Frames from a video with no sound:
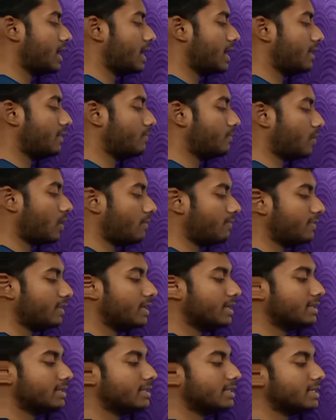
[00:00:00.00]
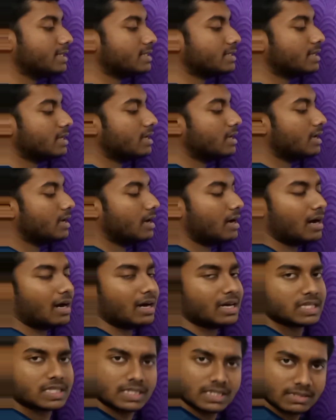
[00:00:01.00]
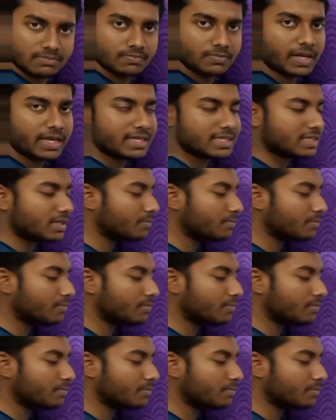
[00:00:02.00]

help of this very